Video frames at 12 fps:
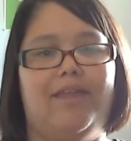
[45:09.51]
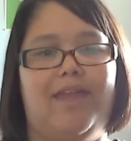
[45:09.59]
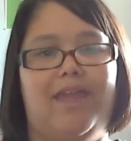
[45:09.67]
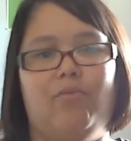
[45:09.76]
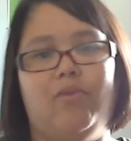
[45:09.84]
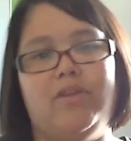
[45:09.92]

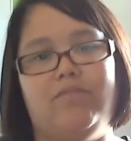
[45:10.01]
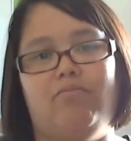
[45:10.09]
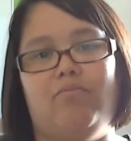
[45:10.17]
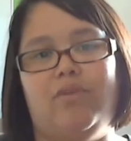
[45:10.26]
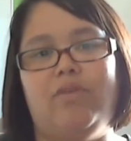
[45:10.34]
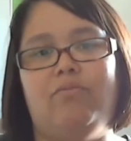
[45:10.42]

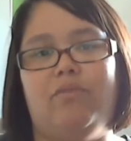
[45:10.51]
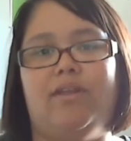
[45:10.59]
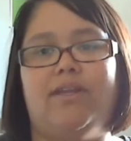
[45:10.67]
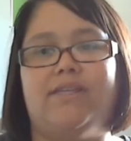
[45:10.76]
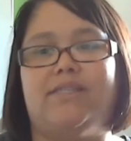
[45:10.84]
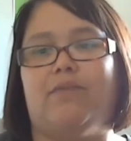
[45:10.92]
we
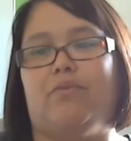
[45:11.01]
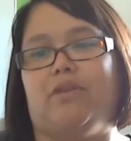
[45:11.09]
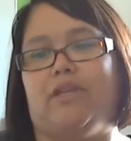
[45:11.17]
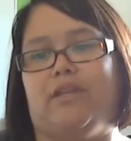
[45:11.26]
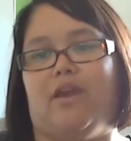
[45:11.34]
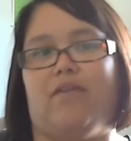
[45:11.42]
realized that we
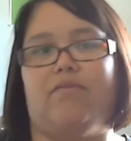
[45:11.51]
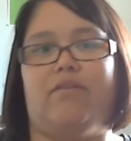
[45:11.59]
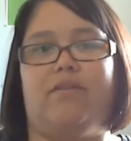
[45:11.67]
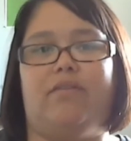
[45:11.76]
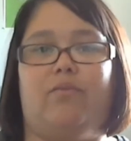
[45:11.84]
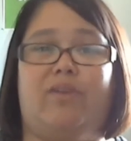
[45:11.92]

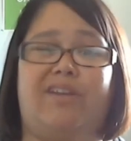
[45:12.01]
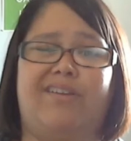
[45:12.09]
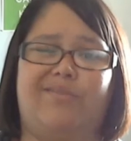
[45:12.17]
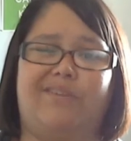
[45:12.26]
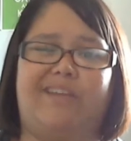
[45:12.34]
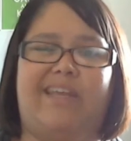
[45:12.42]

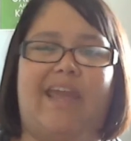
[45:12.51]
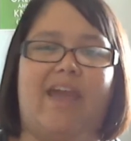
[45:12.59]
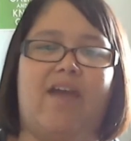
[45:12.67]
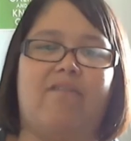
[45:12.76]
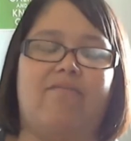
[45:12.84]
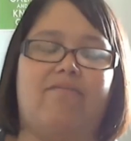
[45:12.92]
didn't really
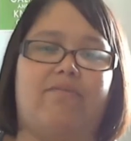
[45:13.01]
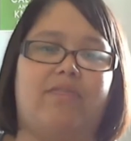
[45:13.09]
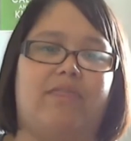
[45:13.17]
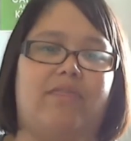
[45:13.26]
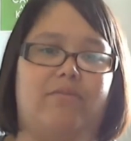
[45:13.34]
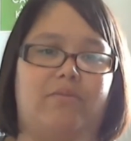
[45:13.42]
have,
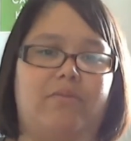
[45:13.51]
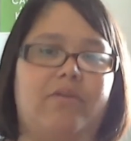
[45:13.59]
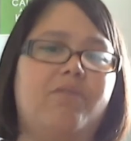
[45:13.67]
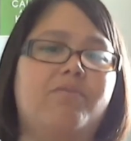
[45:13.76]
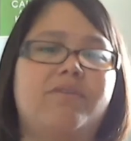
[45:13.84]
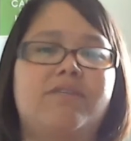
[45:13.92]

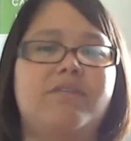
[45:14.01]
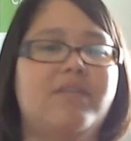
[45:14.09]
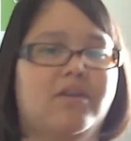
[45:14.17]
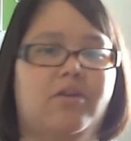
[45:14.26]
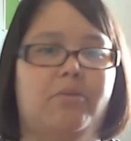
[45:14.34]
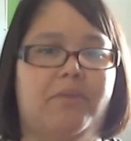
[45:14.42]
it wasn't
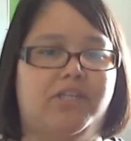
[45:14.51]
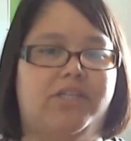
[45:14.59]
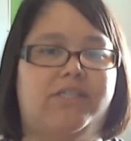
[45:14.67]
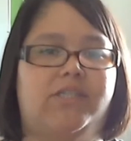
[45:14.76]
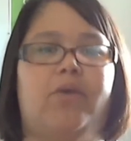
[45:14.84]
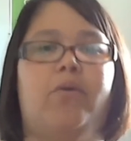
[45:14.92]
in our
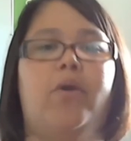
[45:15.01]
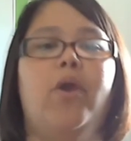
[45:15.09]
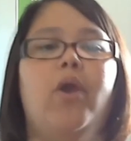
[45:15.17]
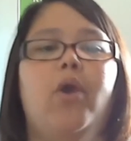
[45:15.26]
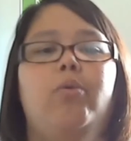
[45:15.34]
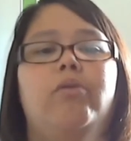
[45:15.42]
budget, so
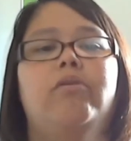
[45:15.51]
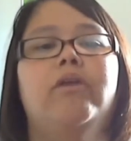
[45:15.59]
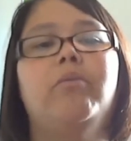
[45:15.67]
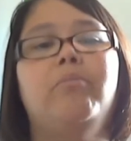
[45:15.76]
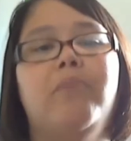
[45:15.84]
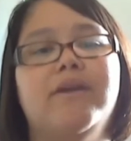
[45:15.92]
we were
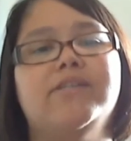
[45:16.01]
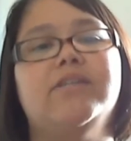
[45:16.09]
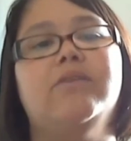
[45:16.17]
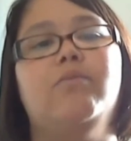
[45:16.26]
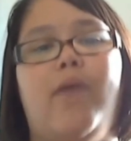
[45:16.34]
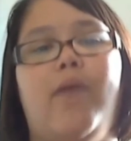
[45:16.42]
gonna budget
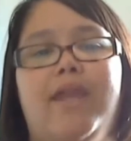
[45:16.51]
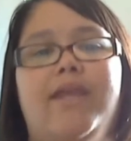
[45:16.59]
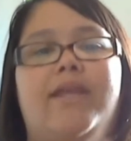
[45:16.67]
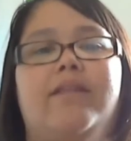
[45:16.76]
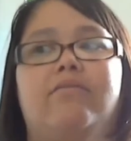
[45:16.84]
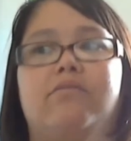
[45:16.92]
and wait
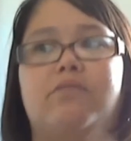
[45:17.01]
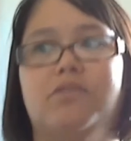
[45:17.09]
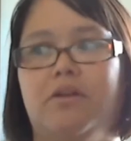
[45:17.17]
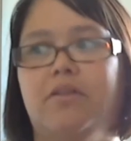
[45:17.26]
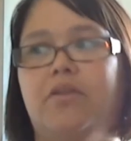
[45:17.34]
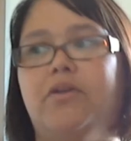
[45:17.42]
and
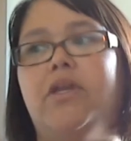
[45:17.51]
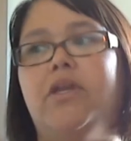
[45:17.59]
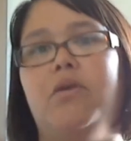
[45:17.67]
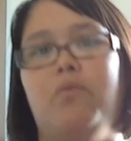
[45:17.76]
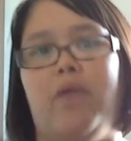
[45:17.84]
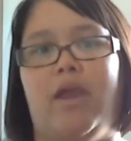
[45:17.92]
start
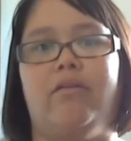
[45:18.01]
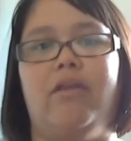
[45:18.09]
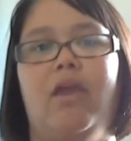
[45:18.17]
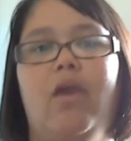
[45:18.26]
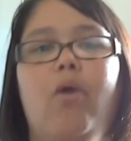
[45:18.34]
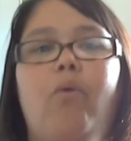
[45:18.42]
looking around.
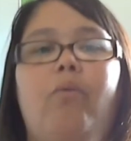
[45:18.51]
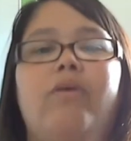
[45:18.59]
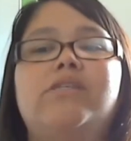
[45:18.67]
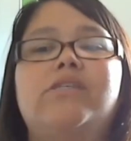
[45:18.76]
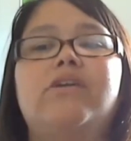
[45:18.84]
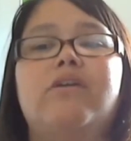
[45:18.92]
Well,
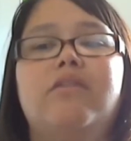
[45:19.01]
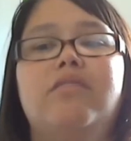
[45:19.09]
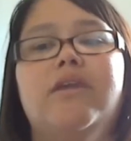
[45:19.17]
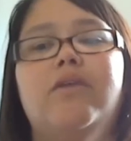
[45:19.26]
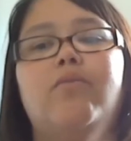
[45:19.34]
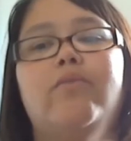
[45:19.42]
it's a good
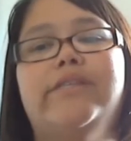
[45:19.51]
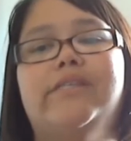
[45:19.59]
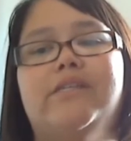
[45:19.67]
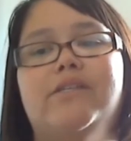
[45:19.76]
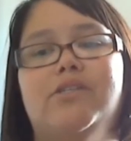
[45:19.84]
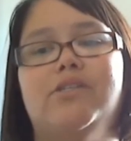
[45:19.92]
thing we
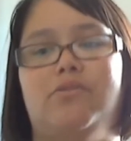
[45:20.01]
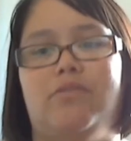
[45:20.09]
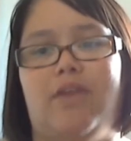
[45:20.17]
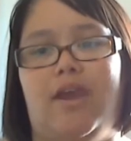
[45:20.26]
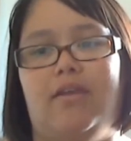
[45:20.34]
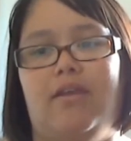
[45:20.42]
didn't do
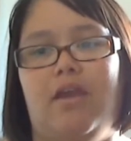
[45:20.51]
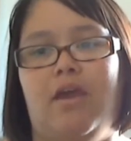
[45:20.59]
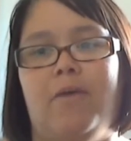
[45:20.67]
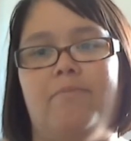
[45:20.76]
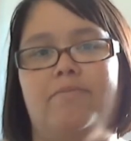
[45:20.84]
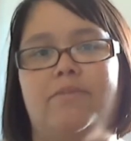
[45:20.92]
that.
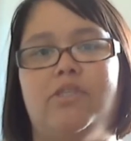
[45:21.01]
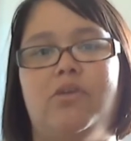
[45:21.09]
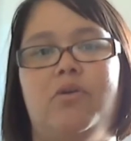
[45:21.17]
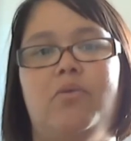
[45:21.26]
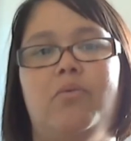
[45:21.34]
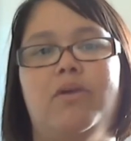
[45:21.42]

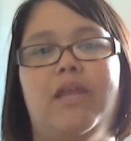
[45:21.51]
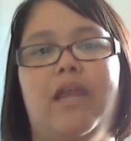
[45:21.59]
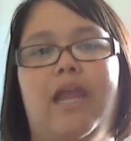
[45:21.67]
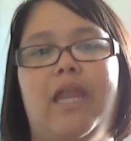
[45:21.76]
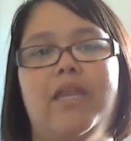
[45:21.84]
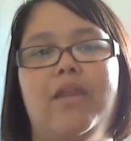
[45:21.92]
So what
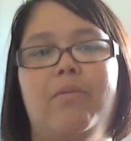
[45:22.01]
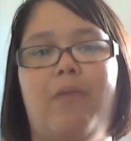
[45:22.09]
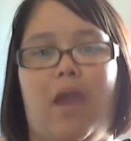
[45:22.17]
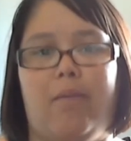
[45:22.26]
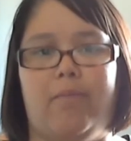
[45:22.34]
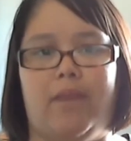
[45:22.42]
ended up
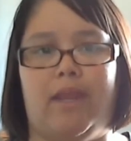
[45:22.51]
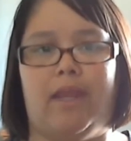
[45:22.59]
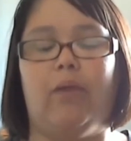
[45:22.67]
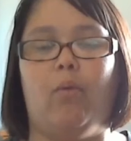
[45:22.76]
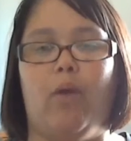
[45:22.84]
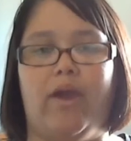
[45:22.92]

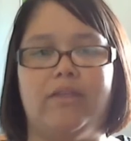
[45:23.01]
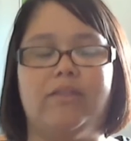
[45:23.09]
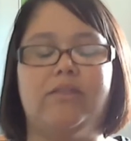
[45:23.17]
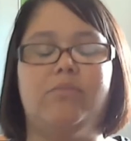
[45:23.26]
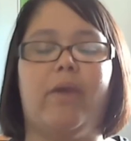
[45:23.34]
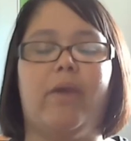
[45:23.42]
happening was